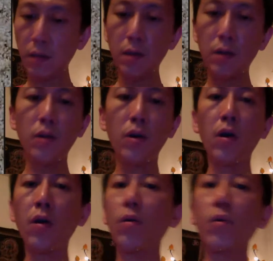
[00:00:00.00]

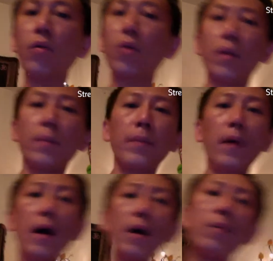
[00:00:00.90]
No,
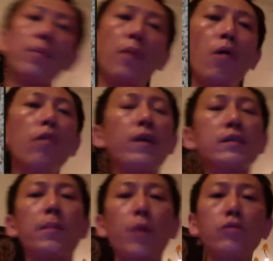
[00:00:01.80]
both are
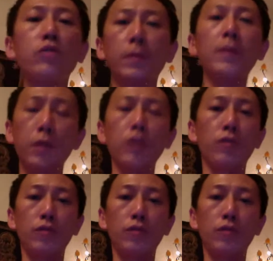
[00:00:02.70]
supposed to be blue.